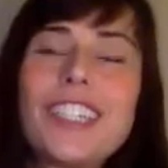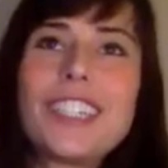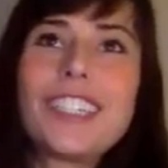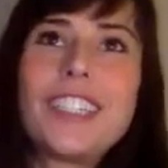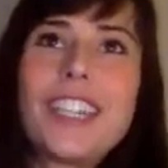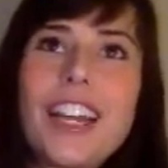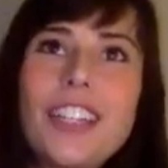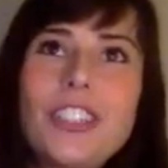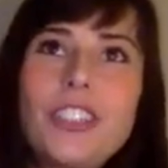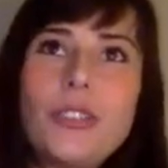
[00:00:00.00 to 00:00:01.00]

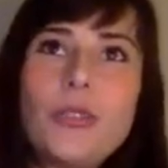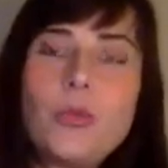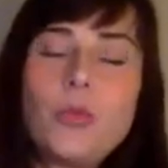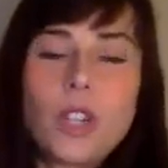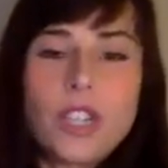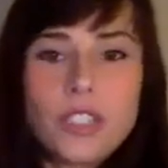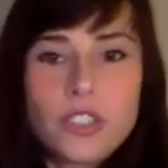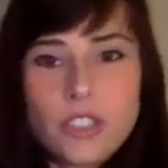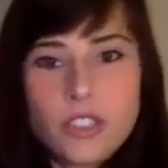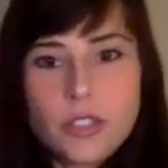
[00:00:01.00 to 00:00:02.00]
that you wanted
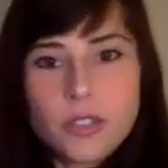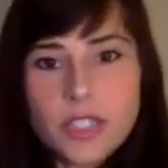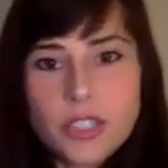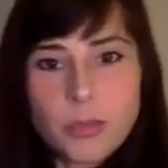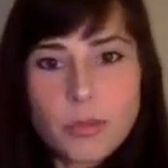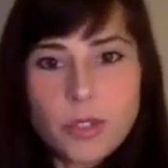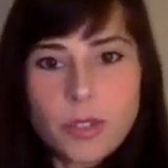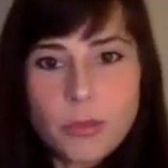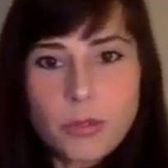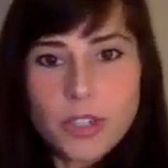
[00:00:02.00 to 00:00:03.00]
to
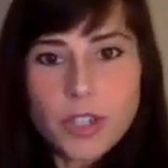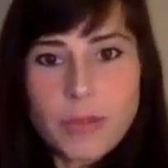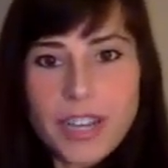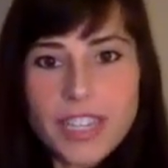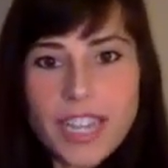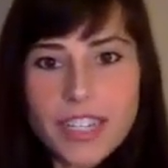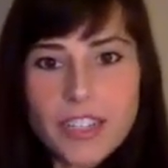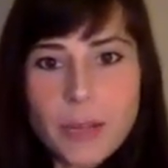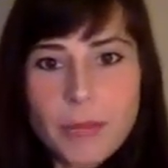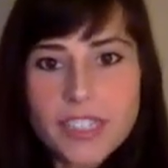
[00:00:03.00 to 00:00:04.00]
explore more about the
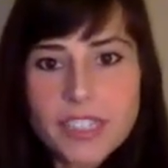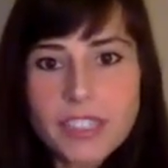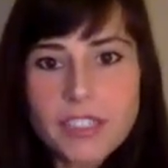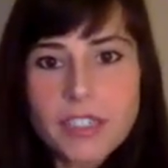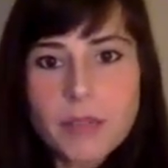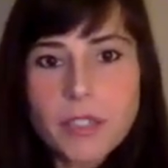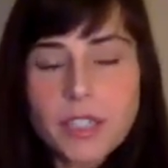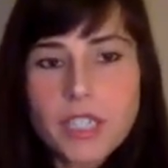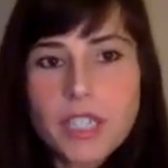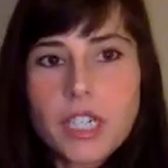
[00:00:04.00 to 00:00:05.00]
economic system
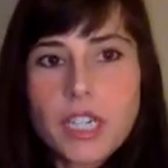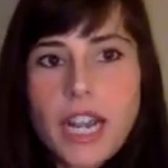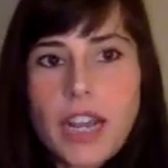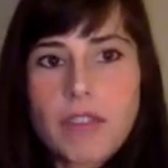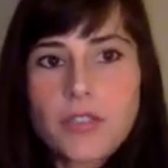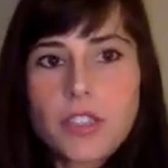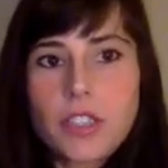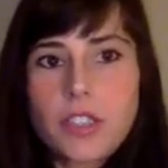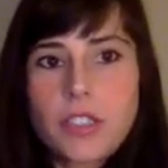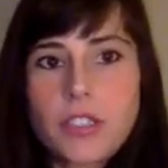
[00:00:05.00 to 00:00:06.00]

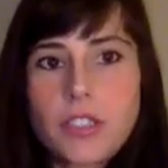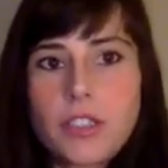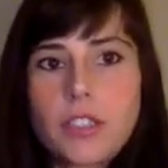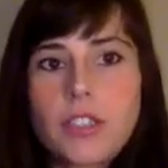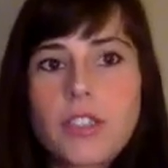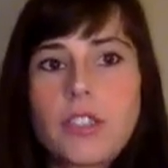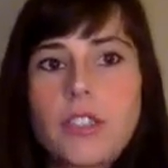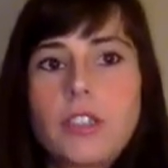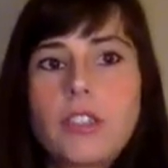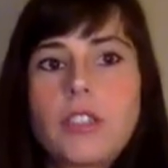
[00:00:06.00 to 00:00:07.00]
after
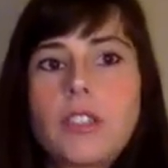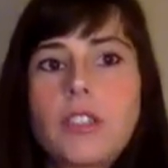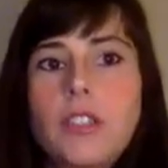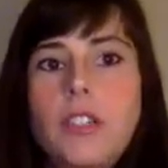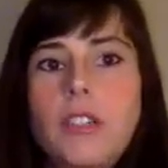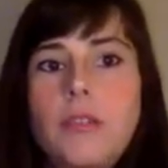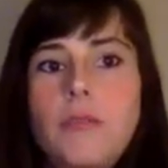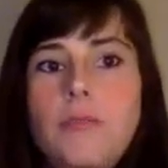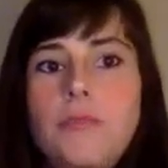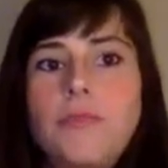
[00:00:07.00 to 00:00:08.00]

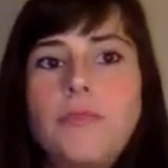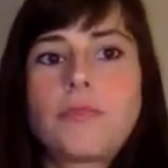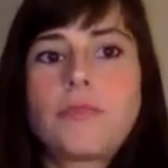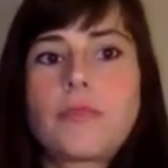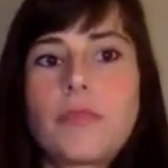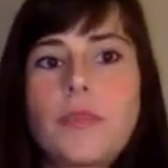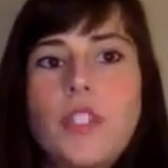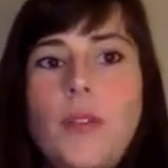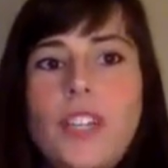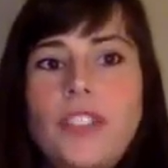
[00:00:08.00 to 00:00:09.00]

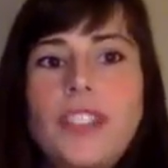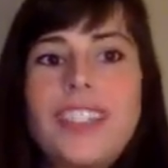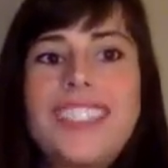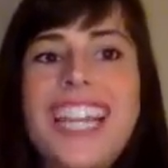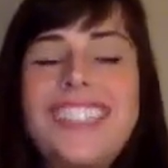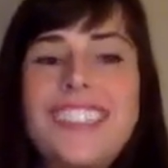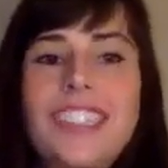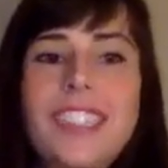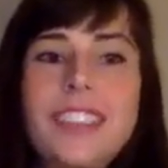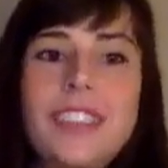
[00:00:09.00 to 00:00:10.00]
going to the
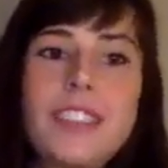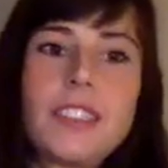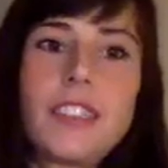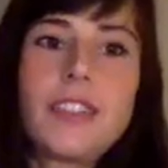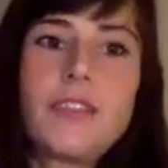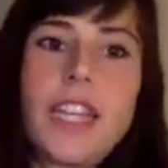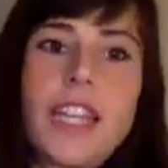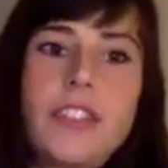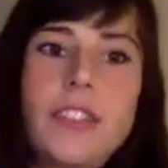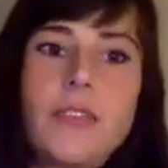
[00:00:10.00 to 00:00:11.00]
intensity of the
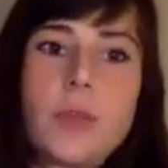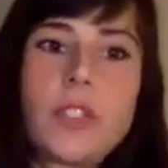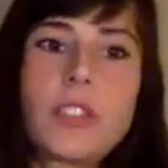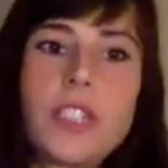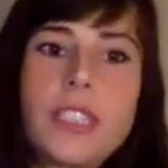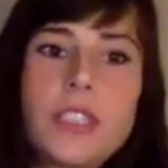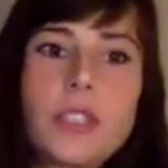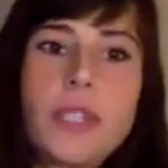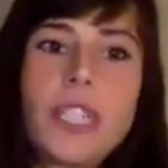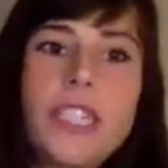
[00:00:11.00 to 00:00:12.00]
edge of the wilderness
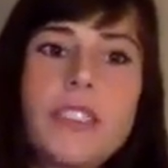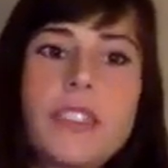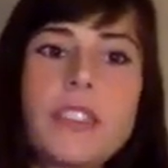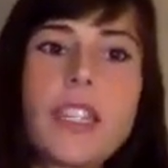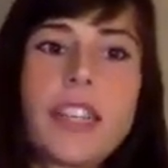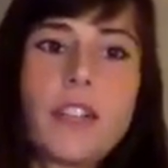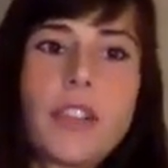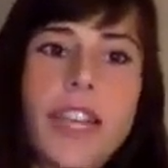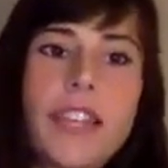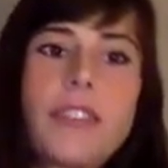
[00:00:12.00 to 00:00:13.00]
experience? Like,
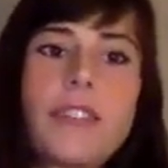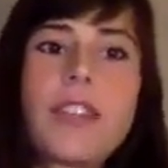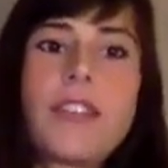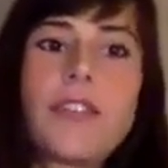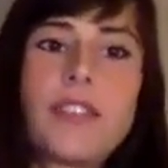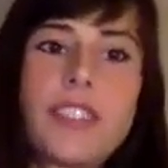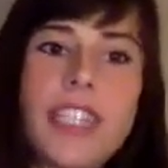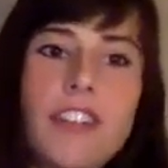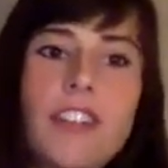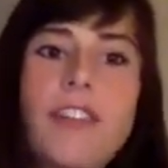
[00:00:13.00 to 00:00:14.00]
okay, the
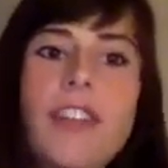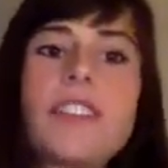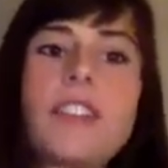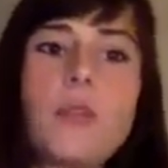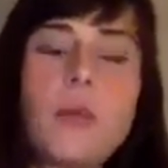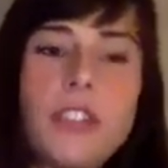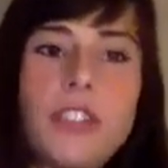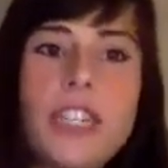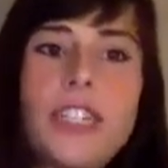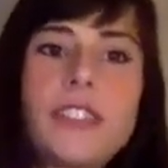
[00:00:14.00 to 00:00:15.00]
sacrifice, the
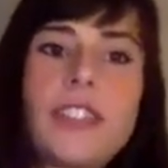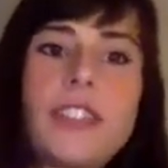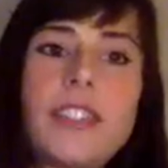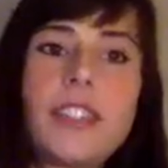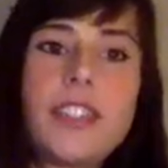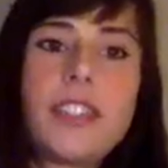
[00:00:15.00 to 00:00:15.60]
wilderness, the